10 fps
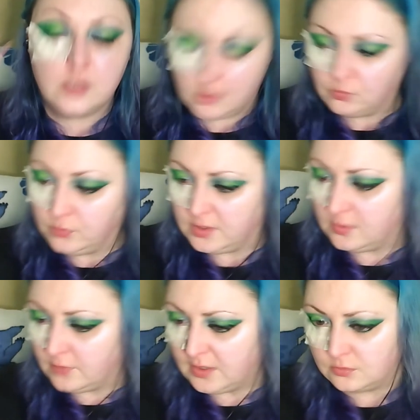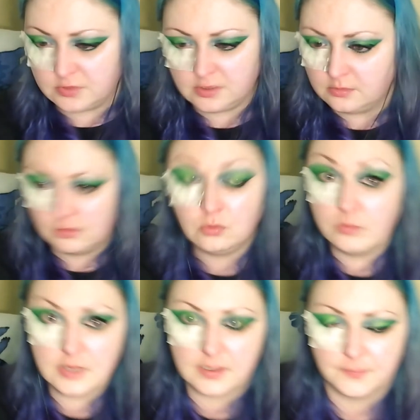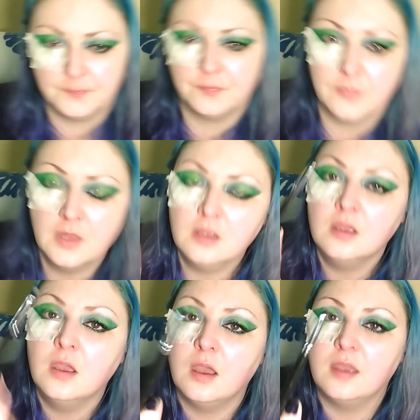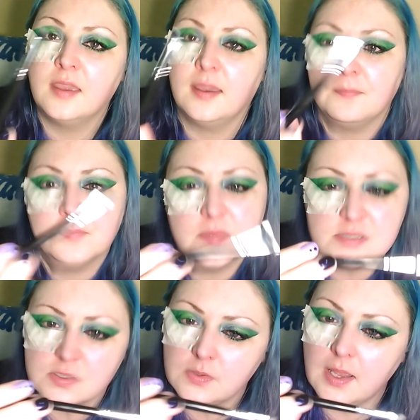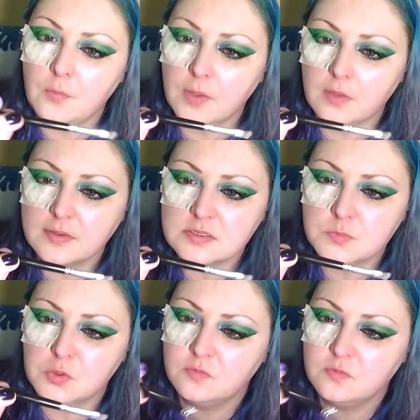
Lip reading: all year round? All year. Okay, so now we're going to move